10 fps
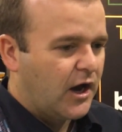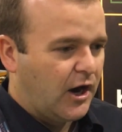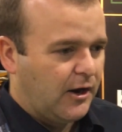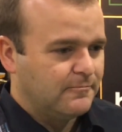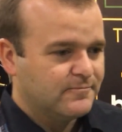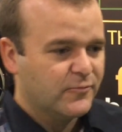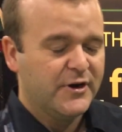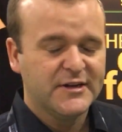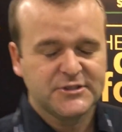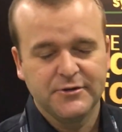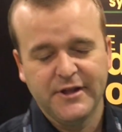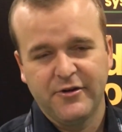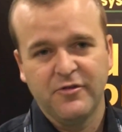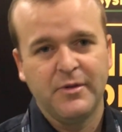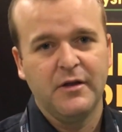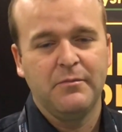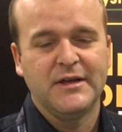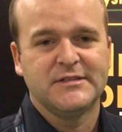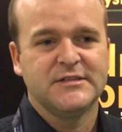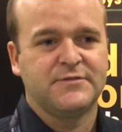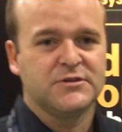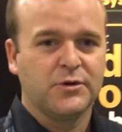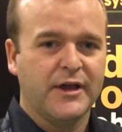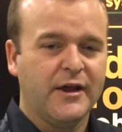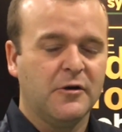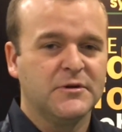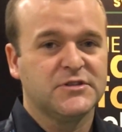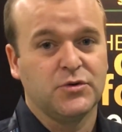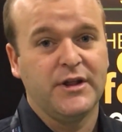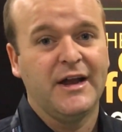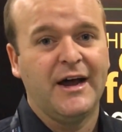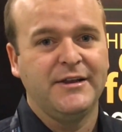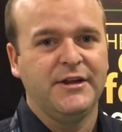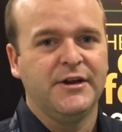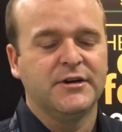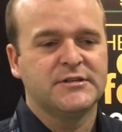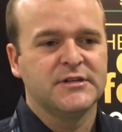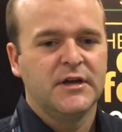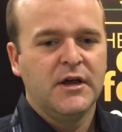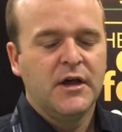Um, we're an industry leader, we've been in business for 28, almost 29 years.